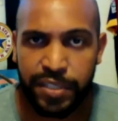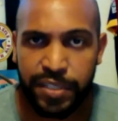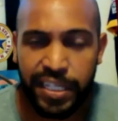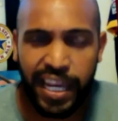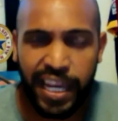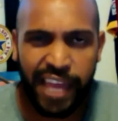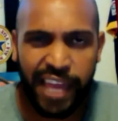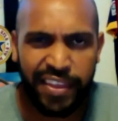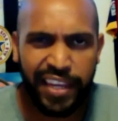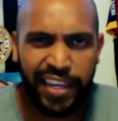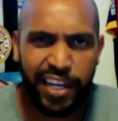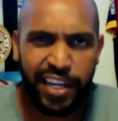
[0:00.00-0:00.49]
Yeah,
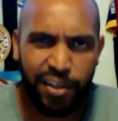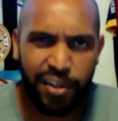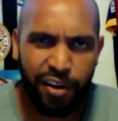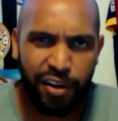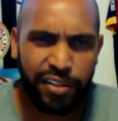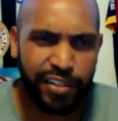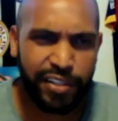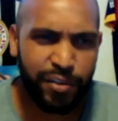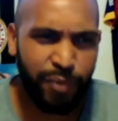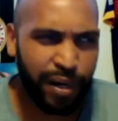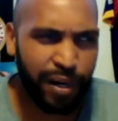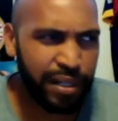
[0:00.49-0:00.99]
I think he locked
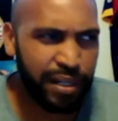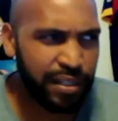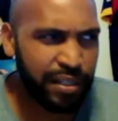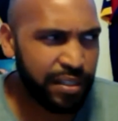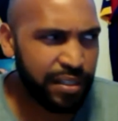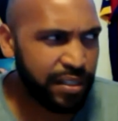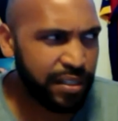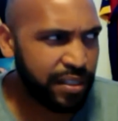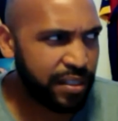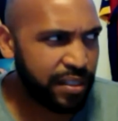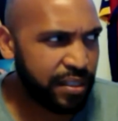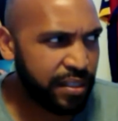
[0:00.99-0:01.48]
in one.
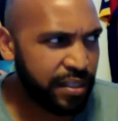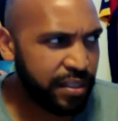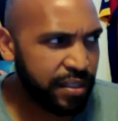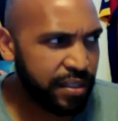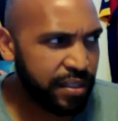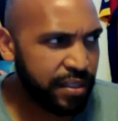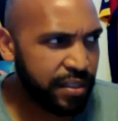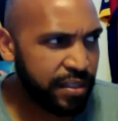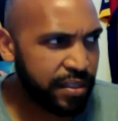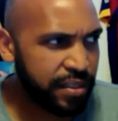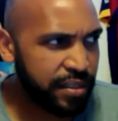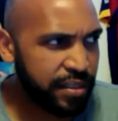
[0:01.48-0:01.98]

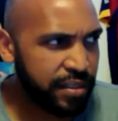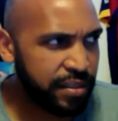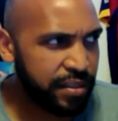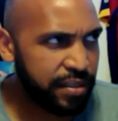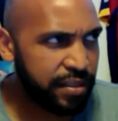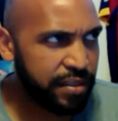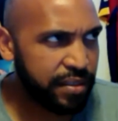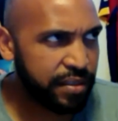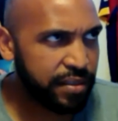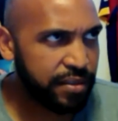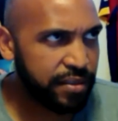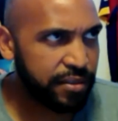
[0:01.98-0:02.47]

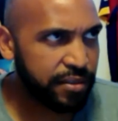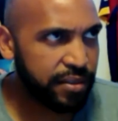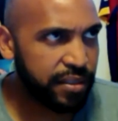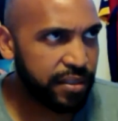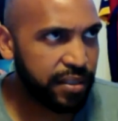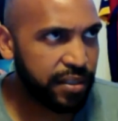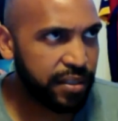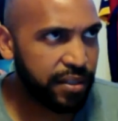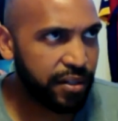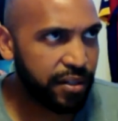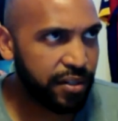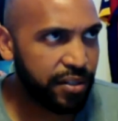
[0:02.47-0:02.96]
What did he
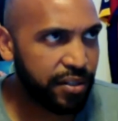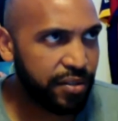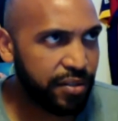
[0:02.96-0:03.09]
lock in